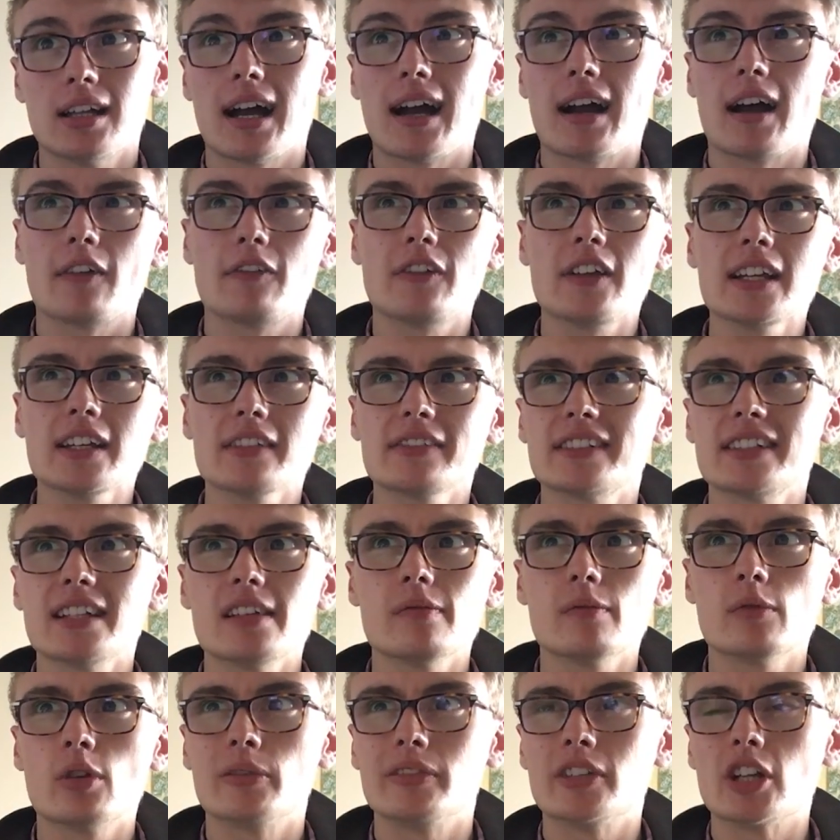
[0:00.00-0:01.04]
I think I've
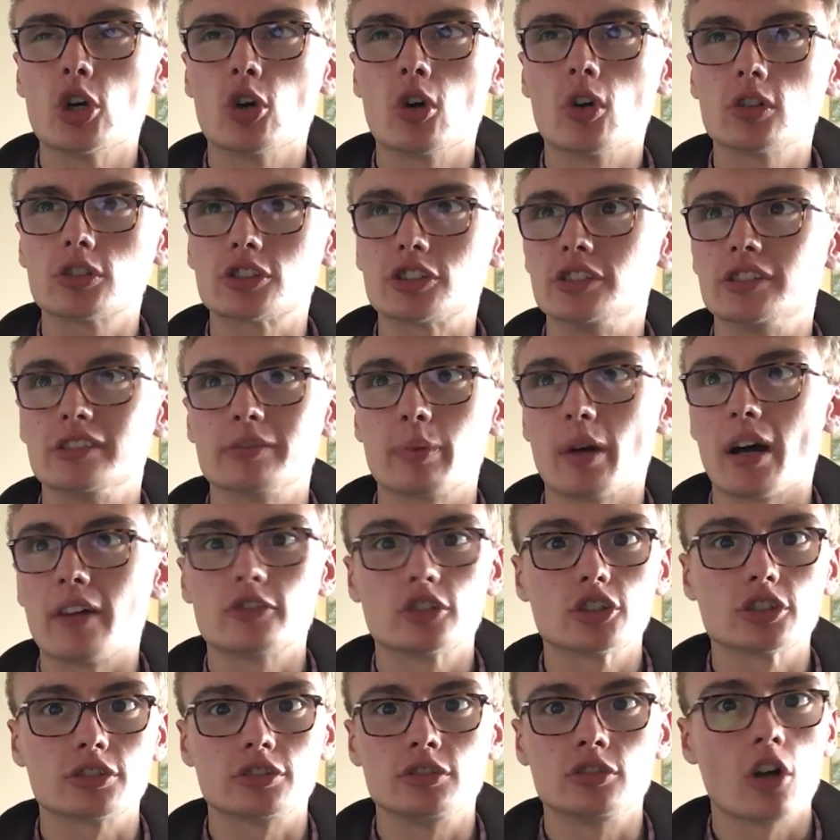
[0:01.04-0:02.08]
seen them at the auctions, but I've
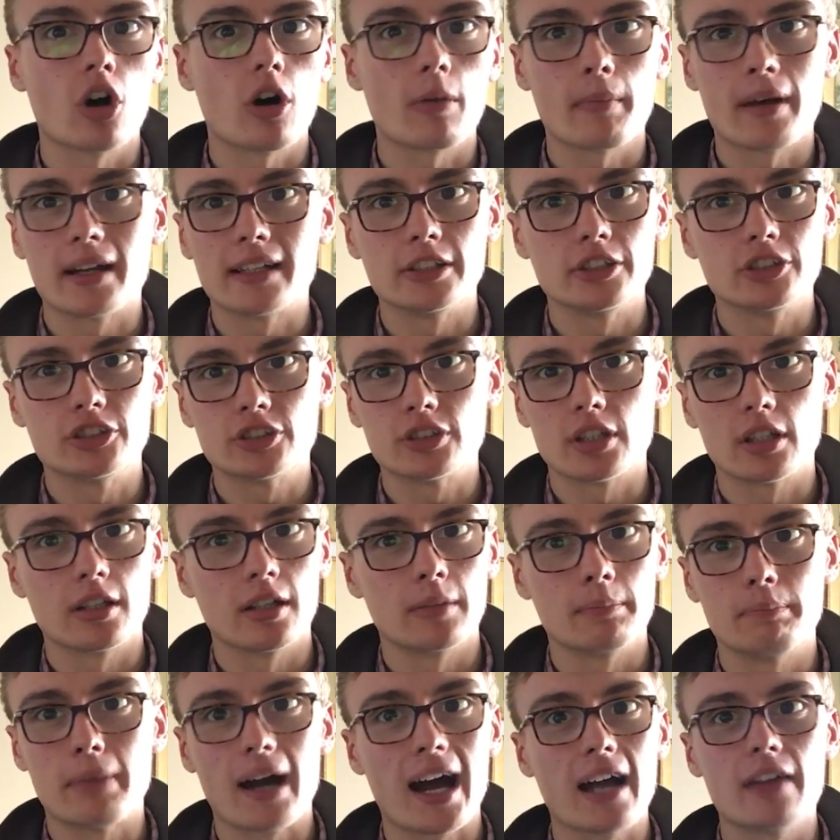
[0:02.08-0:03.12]
just not managed
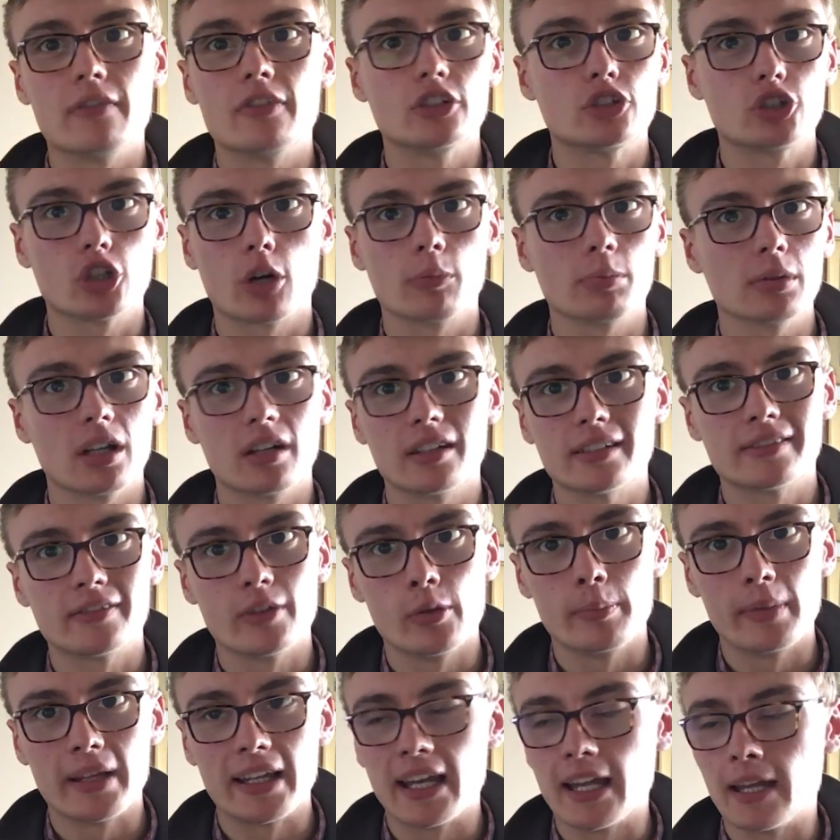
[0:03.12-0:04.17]
to buy the job lots
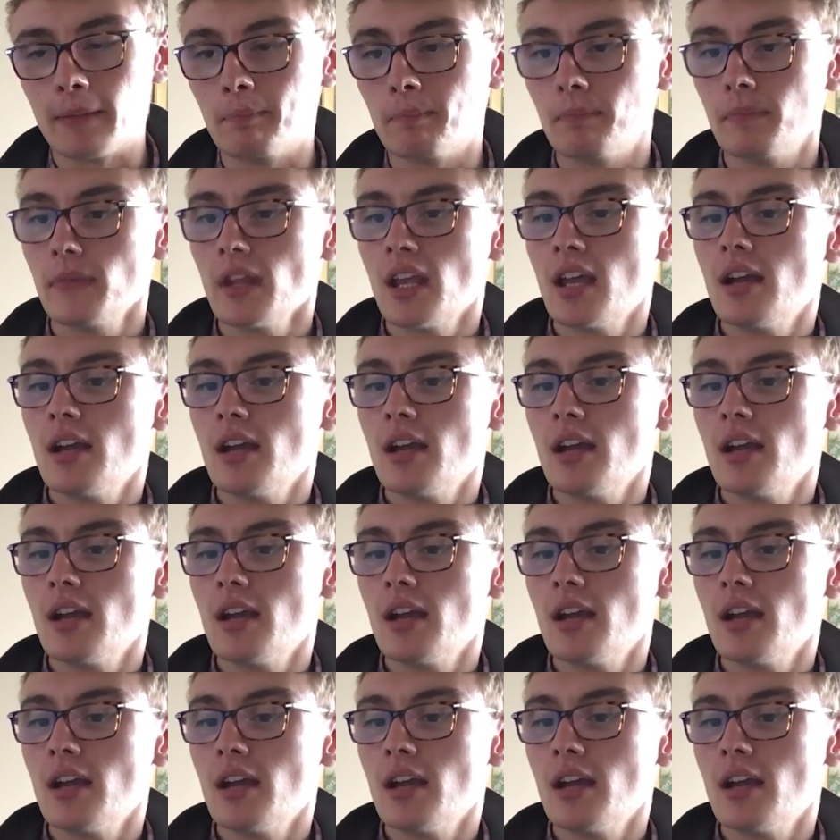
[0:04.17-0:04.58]
they've been in.